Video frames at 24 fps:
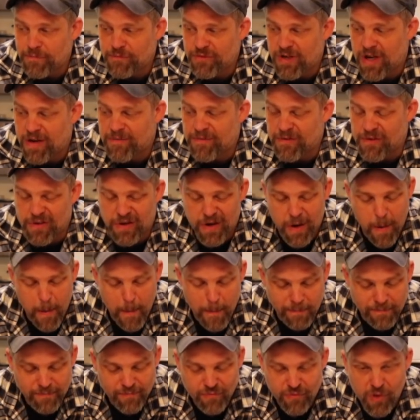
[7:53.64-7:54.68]
Definitely.
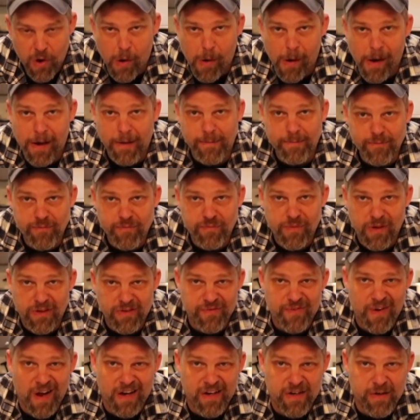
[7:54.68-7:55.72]
All right, let's
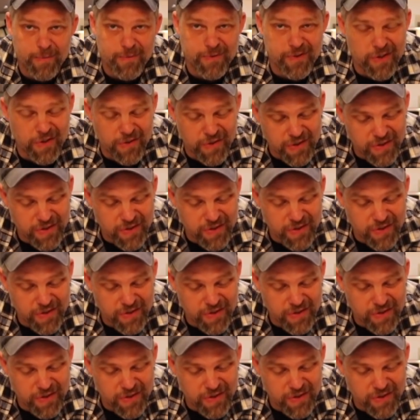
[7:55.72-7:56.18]
vacuum seal